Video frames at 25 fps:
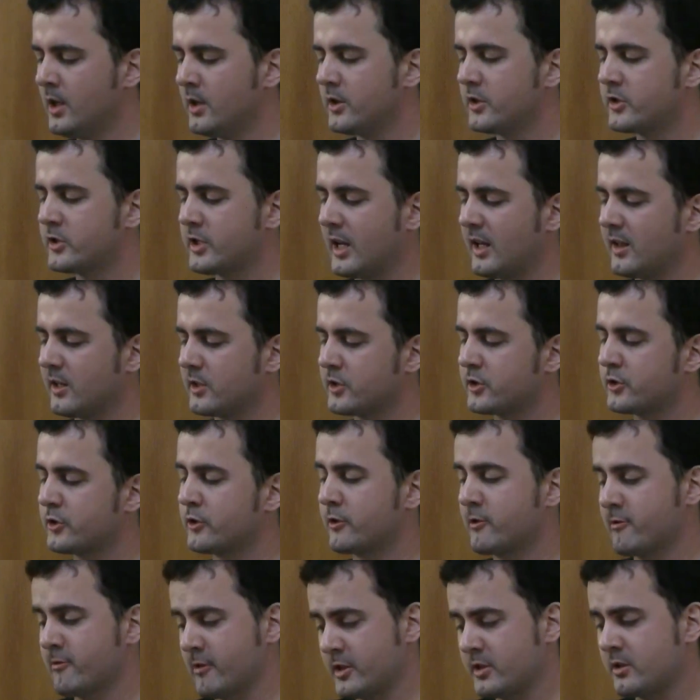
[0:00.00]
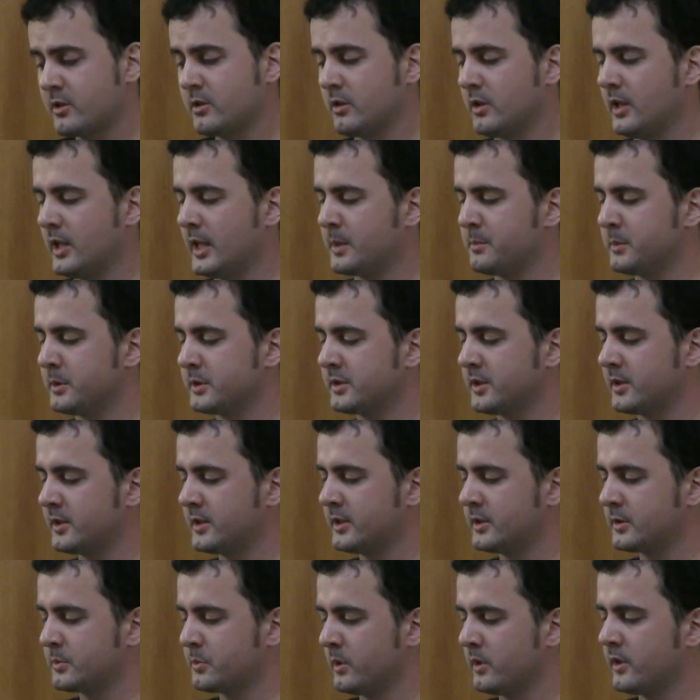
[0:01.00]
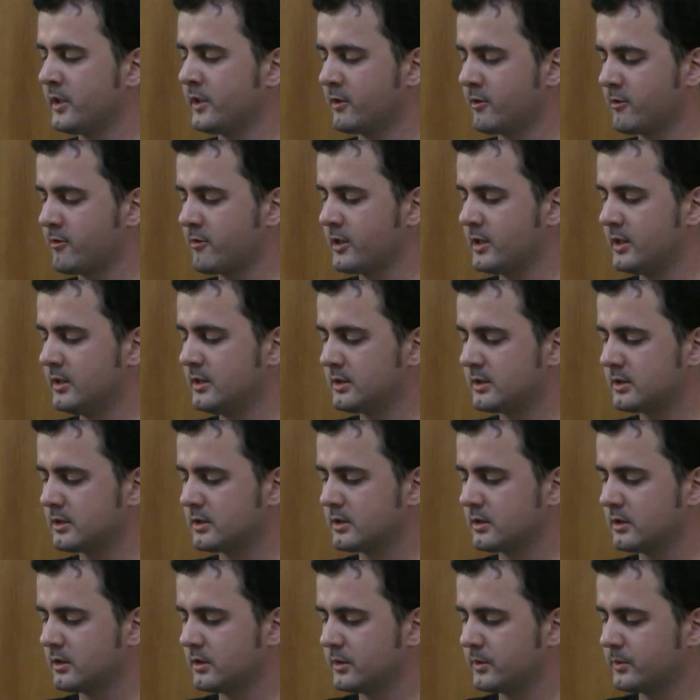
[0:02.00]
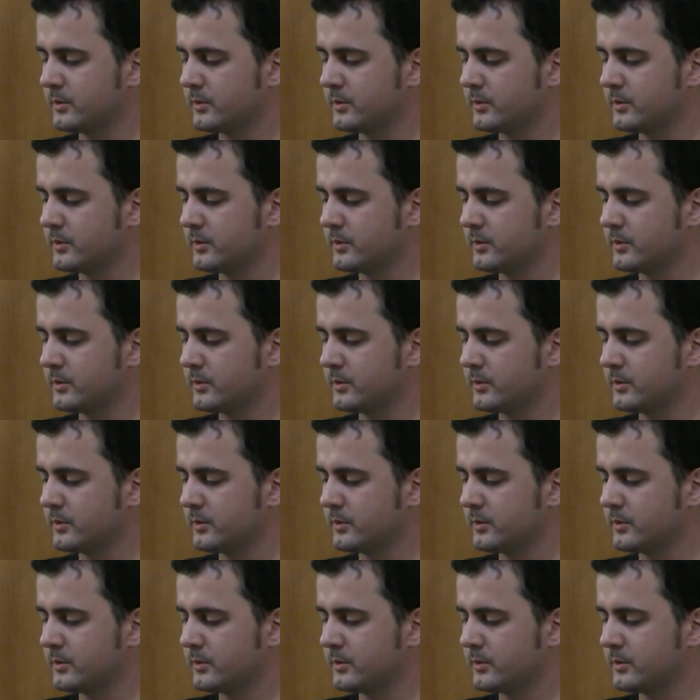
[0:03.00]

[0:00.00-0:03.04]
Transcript: the challenge to critical animal studies will increase.